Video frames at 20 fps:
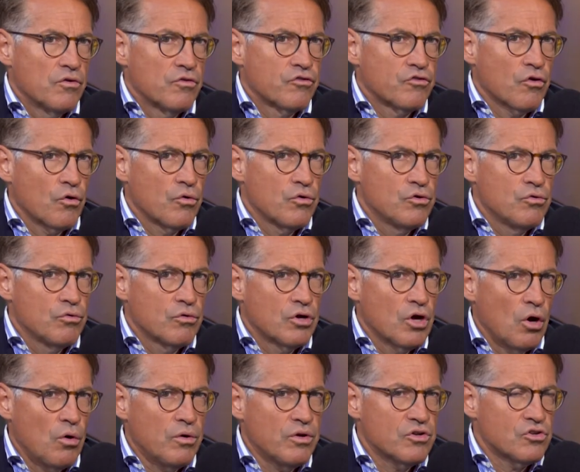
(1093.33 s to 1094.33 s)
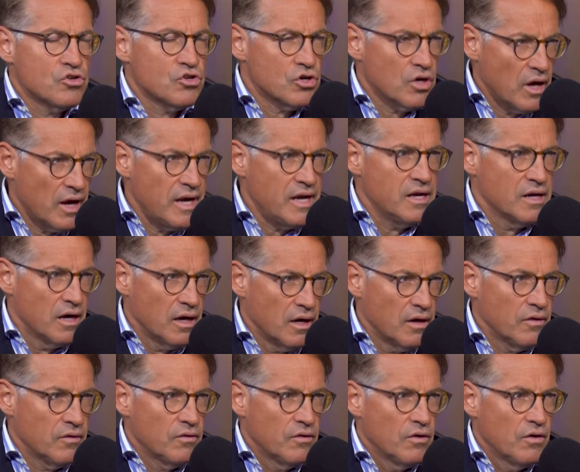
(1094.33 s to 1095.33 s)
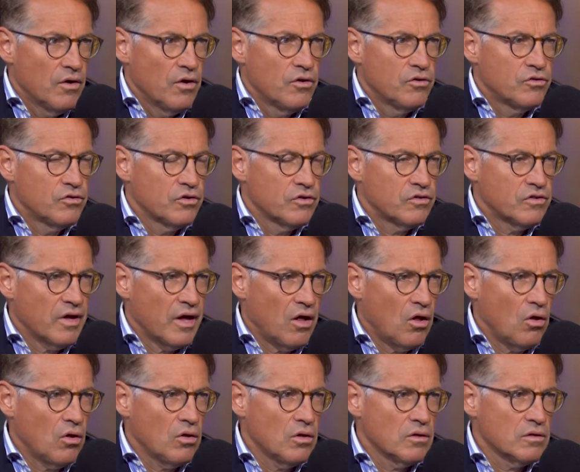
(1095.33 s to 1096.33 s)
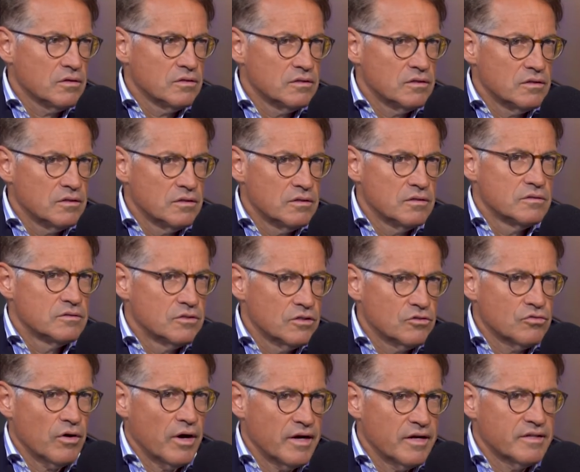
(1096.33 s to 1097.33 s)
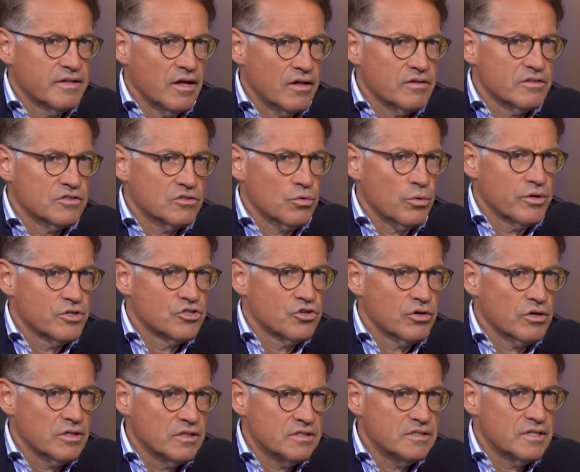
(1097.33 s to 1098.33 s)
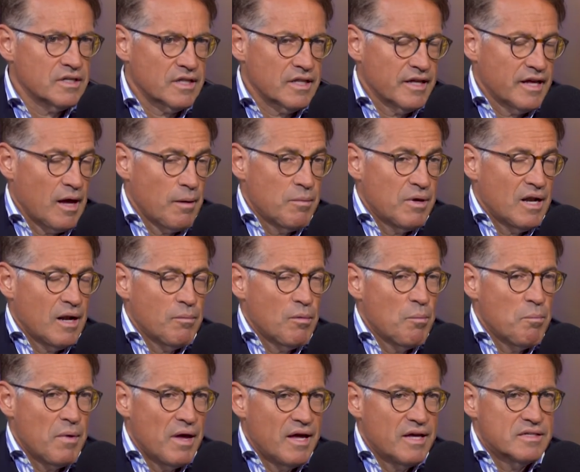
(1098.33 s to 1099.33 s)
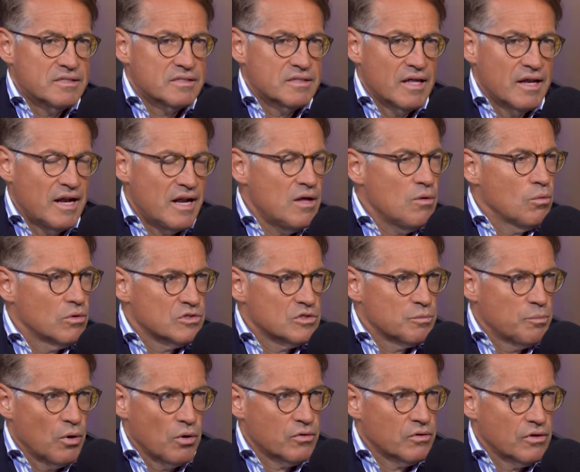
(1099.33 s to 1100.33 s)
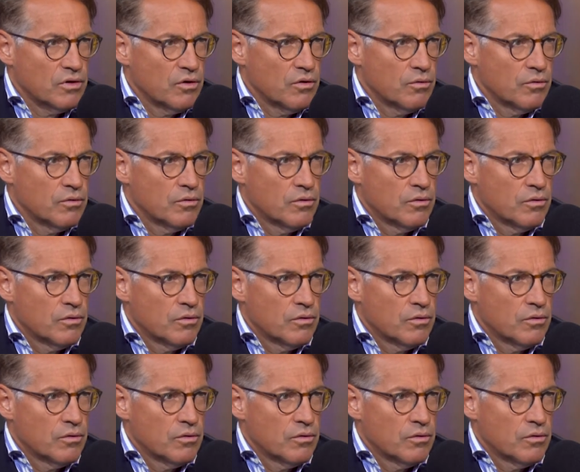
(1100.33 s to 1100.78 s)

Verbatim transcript: so you go to China to try to tell the story journalistically. I mean, I'm amazed that anyone spoke to you.